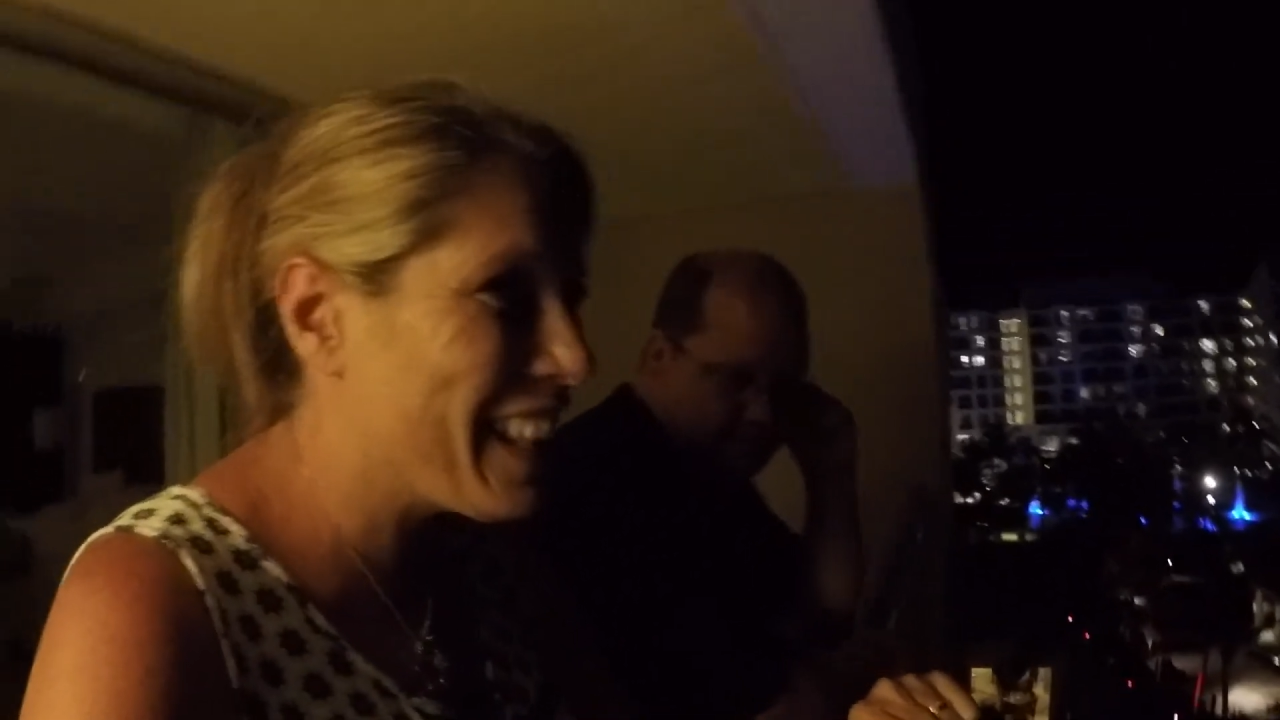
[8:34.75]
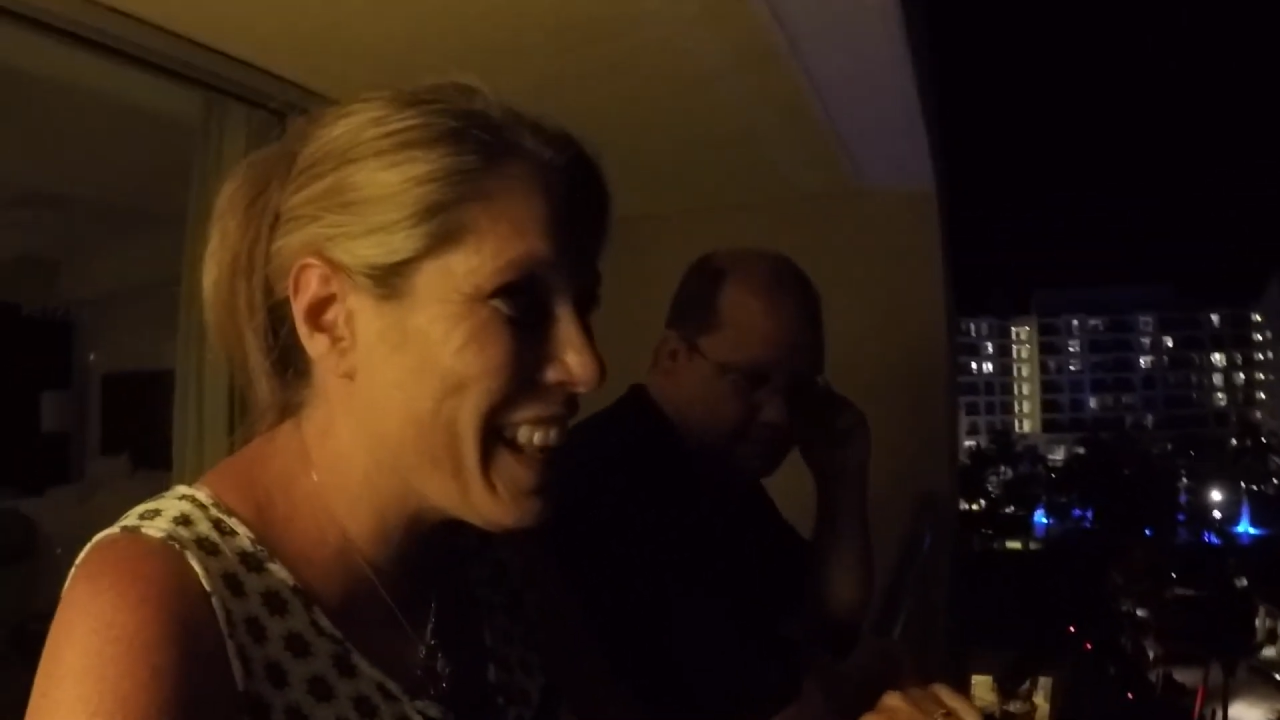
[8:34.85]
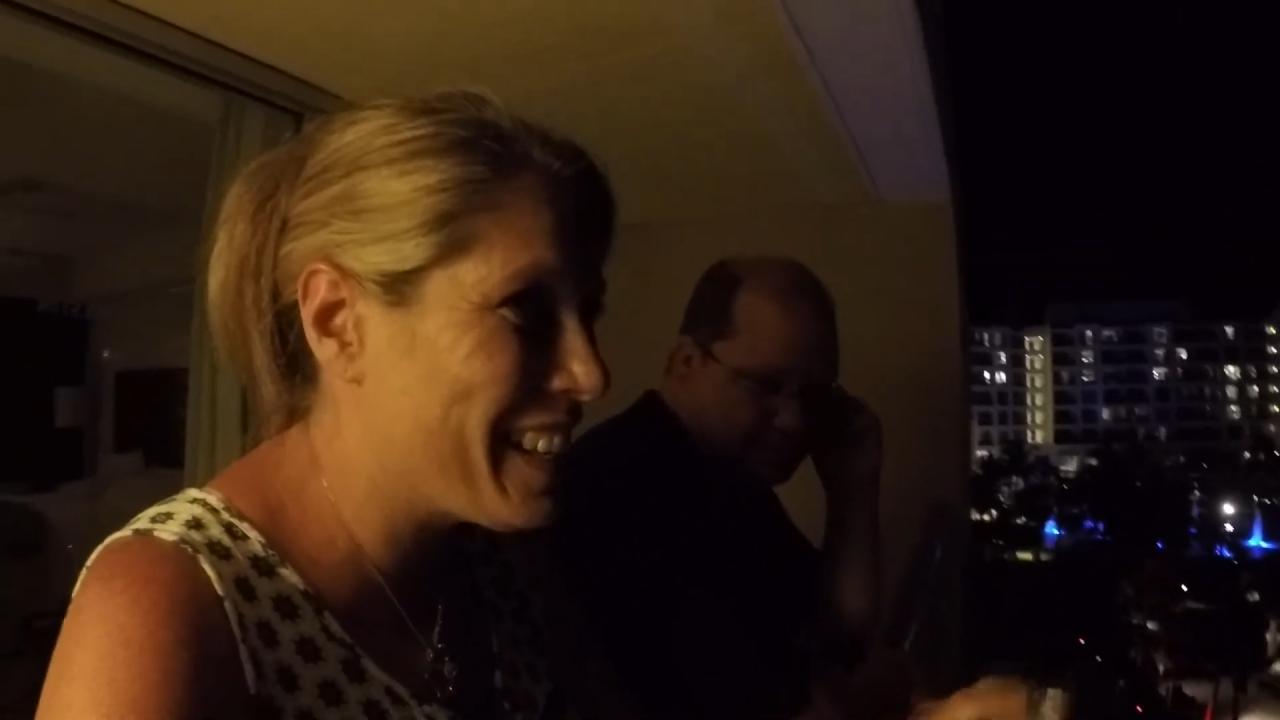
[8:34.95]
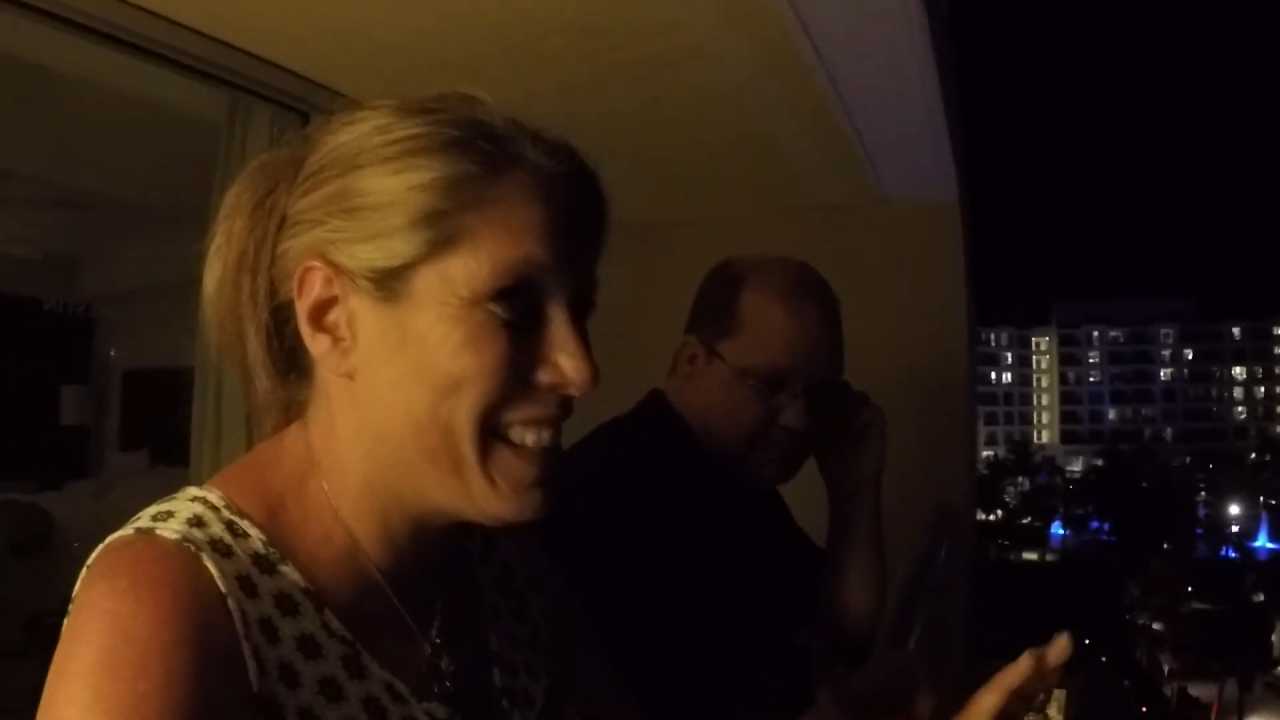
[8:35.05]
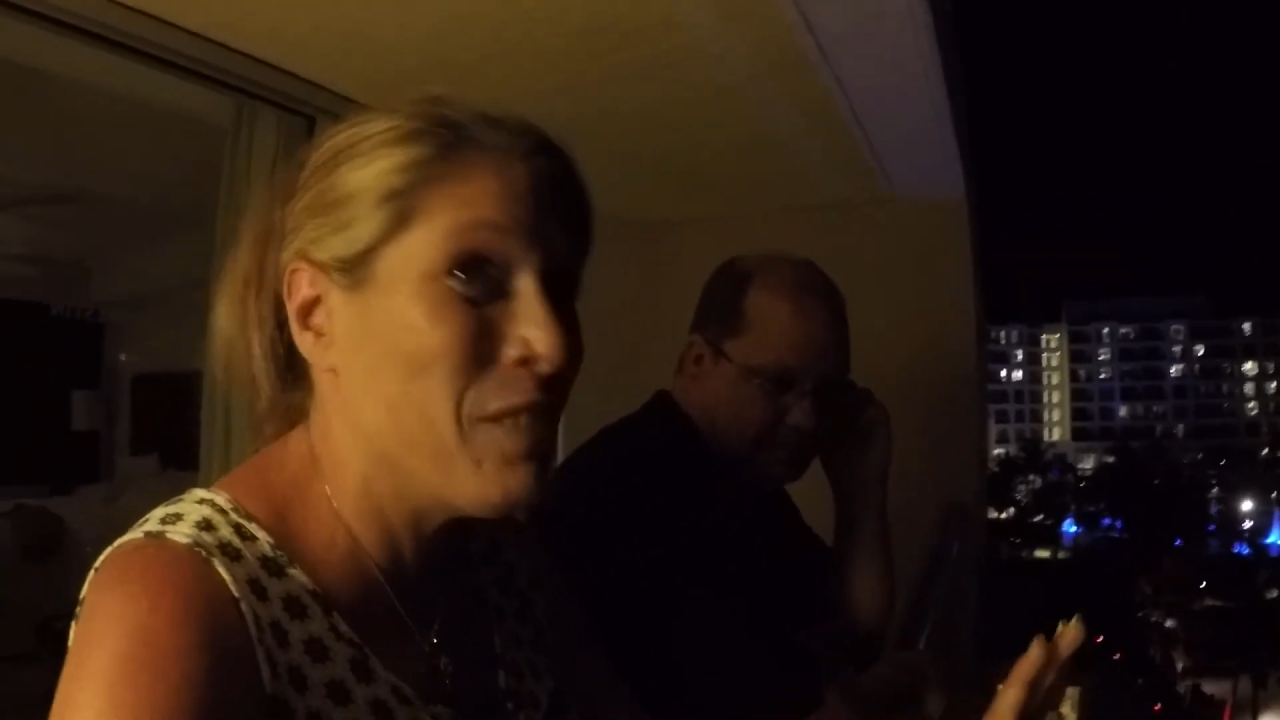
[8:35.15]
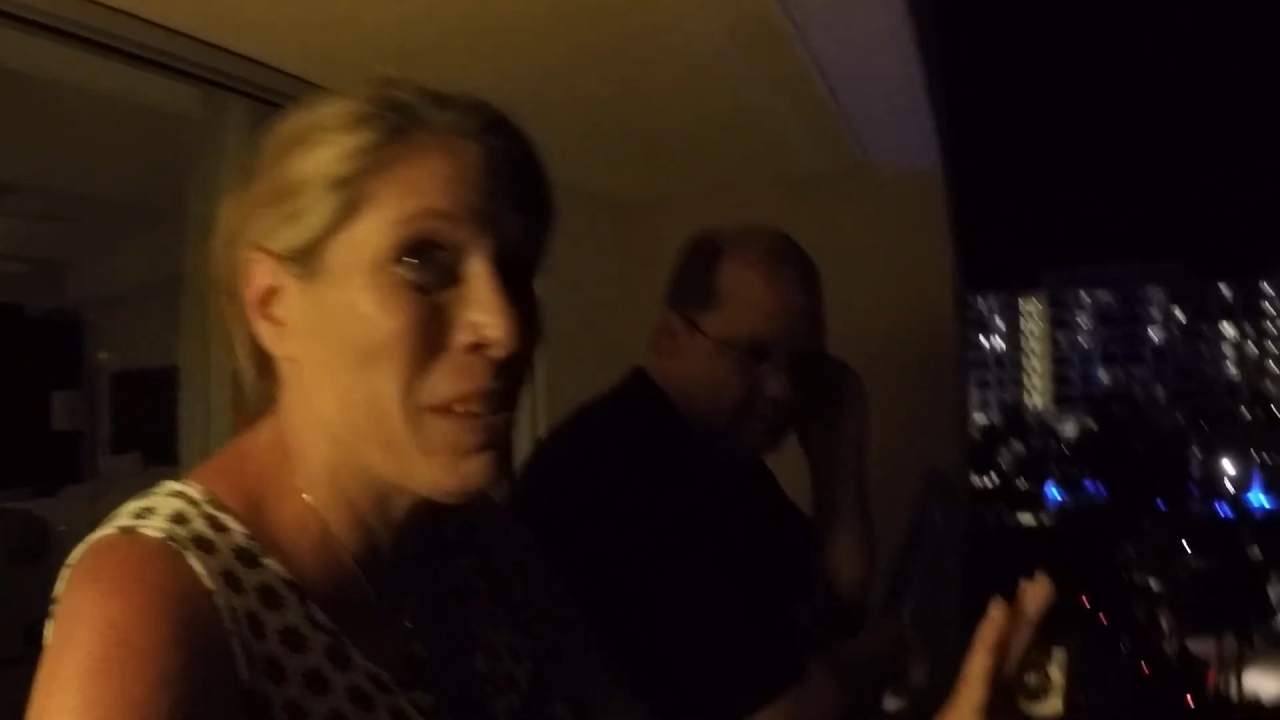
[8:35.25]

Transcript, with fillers: the lesson